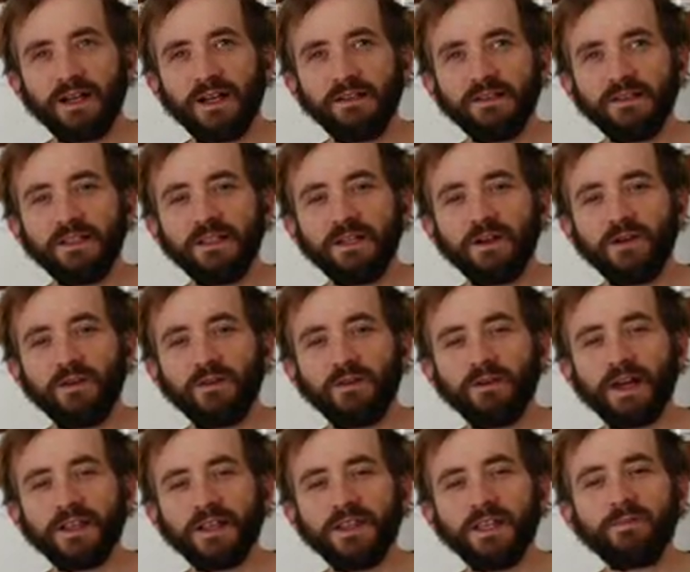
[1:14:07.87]

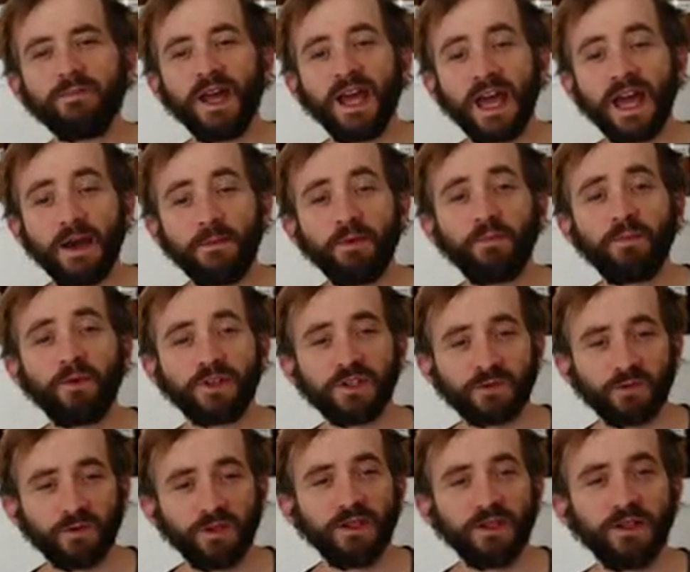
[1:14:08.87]
I think my habit book
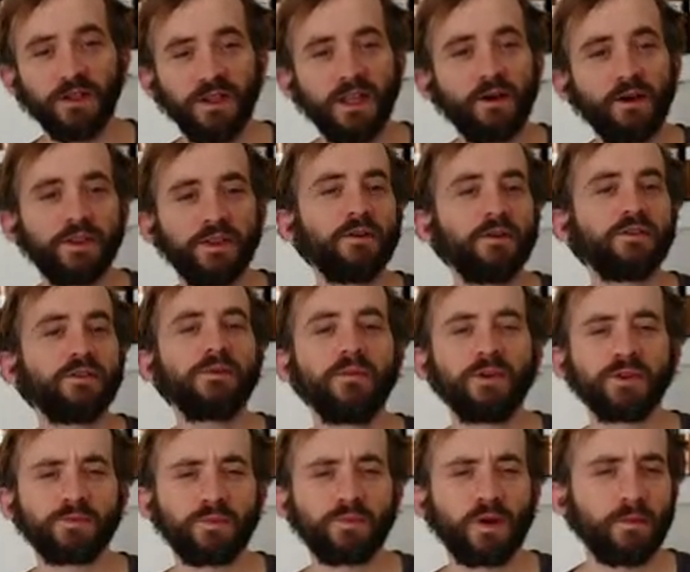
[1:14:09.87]
is really good. That was my
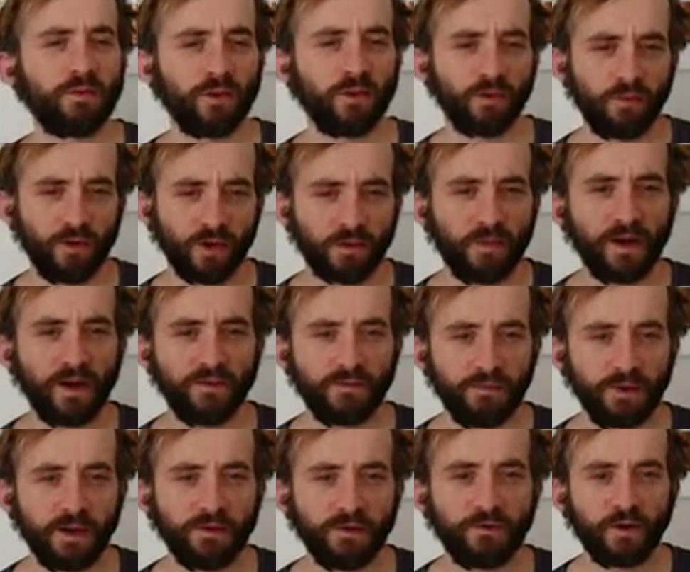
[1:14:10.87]
most popular book
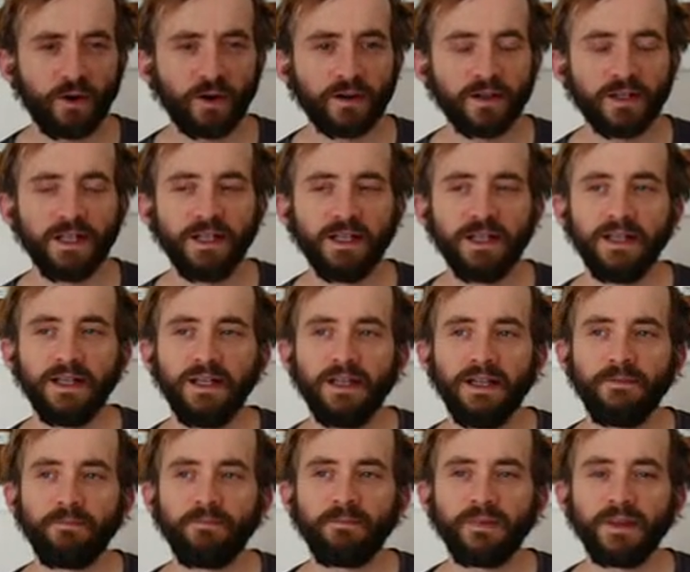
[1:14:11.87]
by far.
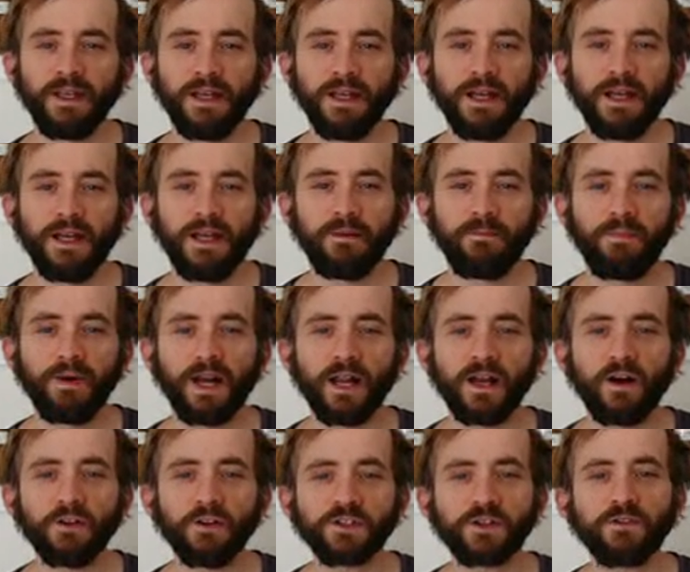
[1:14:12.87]
But
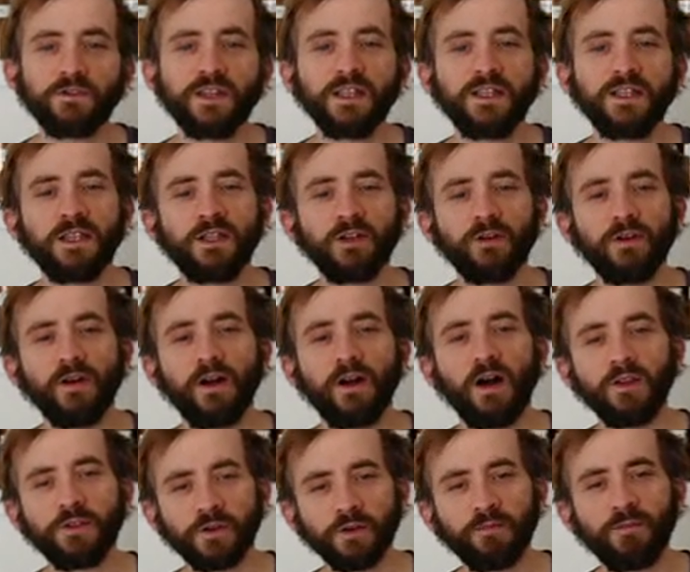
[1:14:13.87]
I also think that there
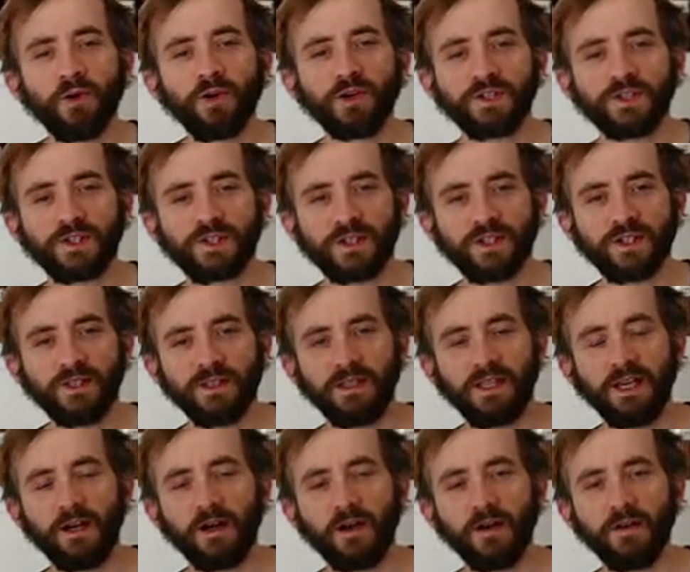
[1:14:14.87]
are other books
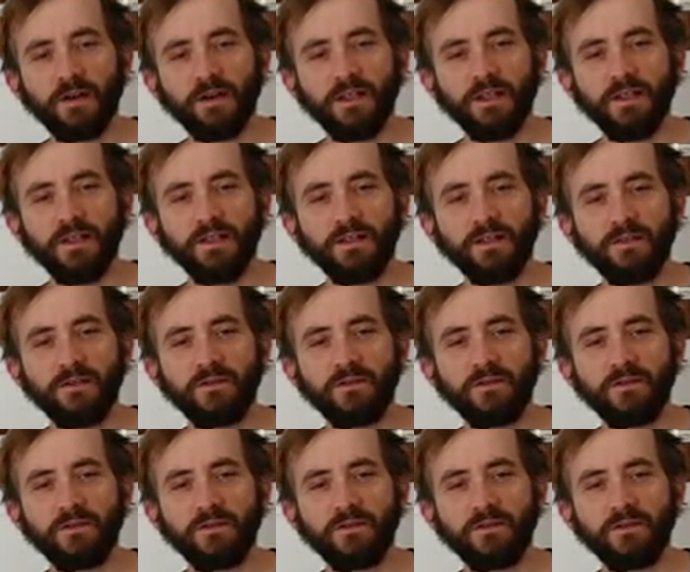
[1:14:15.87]
that are,